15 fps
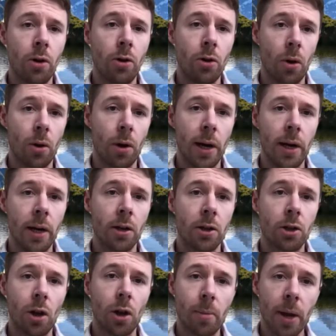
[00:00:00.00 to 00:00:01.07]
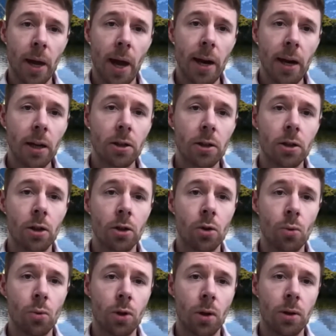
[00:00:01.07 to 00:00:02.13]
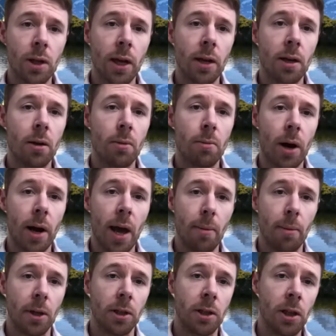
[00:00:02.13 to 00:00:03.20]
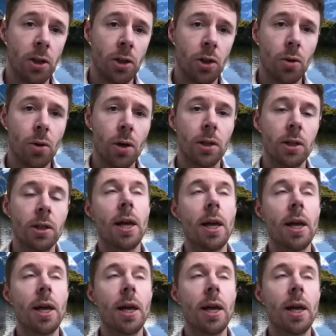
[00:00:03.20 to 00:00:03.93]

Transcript: nonlinear solid mechanics that's also taken by MSc students,